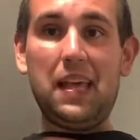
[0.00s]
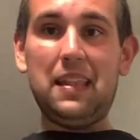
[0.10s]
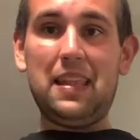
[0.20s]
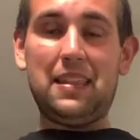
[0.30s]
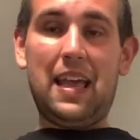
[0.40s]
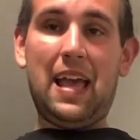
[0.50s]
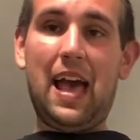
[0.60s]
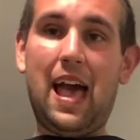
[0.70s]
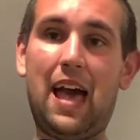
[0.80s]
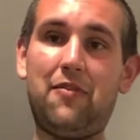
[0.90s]
that they
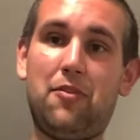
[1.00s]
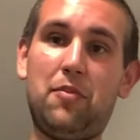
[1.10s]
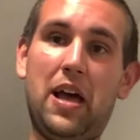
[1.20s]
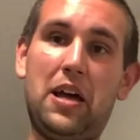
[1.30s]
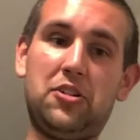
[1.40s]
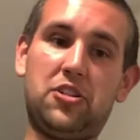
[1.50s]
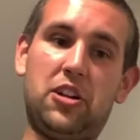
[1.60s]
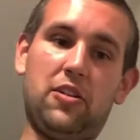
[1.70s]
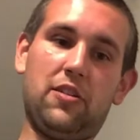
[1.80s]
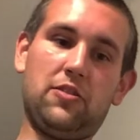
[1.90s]
had from last
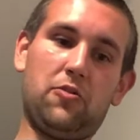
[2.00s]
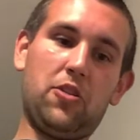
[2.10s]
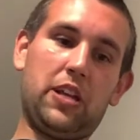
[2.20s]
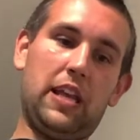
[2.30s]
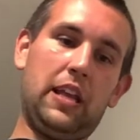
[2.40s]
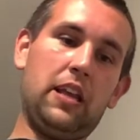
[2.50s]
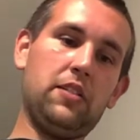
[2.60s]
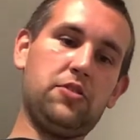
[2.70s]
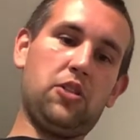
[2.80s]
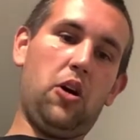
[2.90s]
year as a rookie.
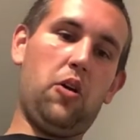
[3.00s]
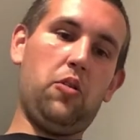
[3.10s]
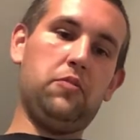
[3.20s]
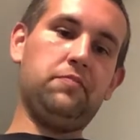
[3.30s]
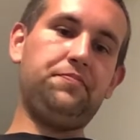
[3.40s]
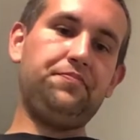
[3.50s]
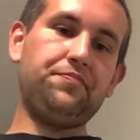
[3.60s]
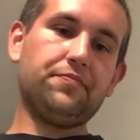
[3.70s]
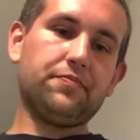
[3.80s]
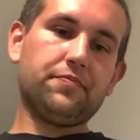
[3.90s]
So
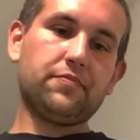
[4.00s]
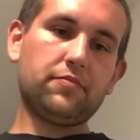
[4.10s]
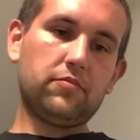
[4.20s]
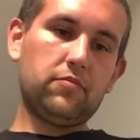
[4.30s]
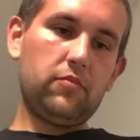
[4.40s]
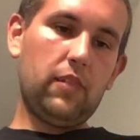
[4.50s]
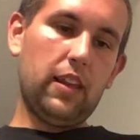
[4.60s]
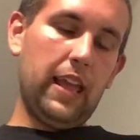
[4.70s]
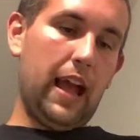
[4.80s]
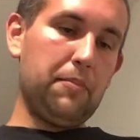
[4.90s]

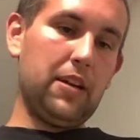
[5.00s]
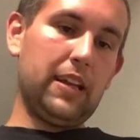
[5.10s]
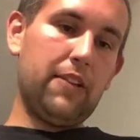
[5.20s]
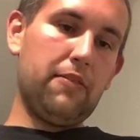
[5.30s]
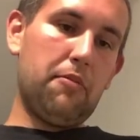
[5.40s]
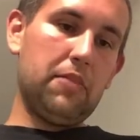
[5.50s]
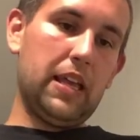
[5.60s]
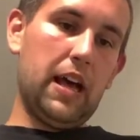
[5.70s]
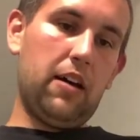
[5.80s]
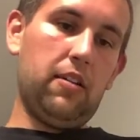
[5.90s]
yeah, I'm gonna give them the
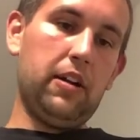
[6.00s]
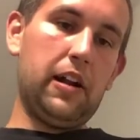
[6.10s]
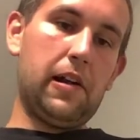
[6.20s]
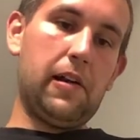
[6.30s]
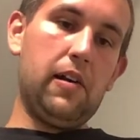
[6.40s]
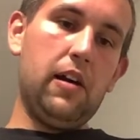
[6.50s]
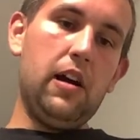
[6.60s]
L here.